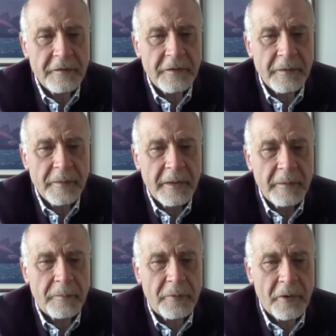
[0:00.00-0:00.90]
to be
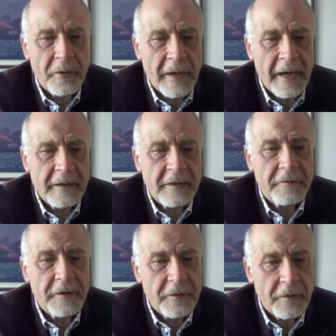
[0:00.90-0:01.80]
proactive
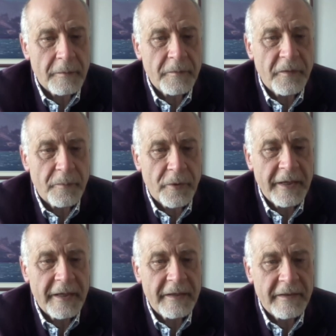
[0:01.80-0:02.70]
in terms of
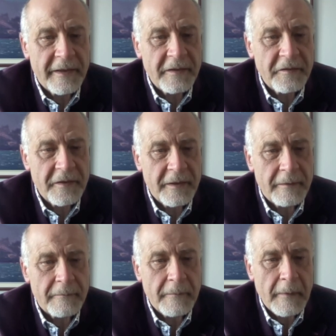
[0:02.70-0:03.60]
bringing things
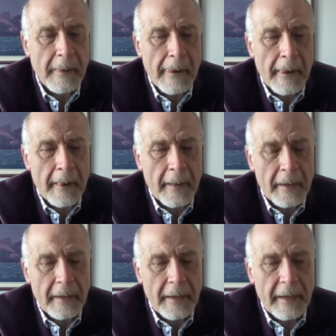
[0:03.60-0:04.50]
in.
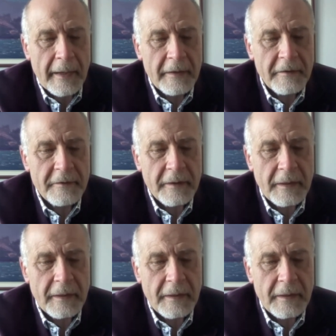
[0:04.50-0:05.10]
And